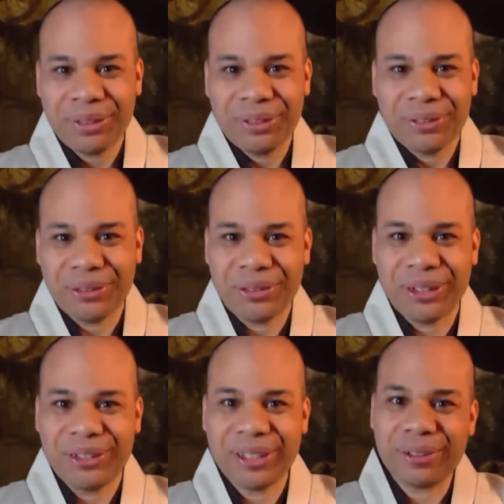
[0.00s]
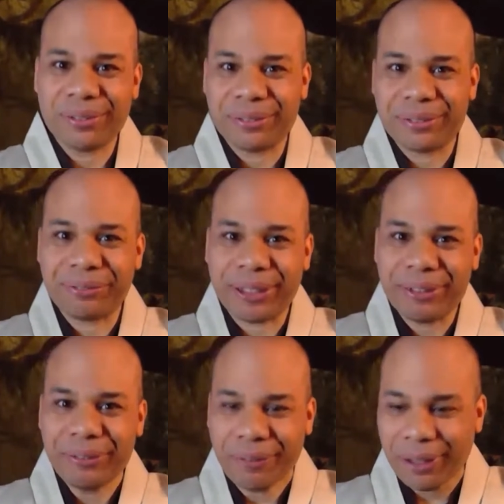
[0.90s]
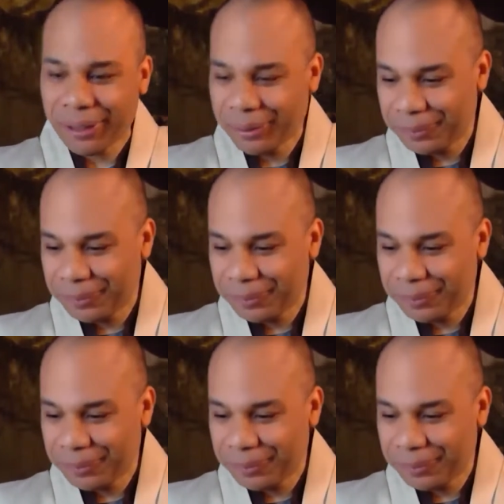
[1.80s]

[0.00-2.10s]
those things can go very far,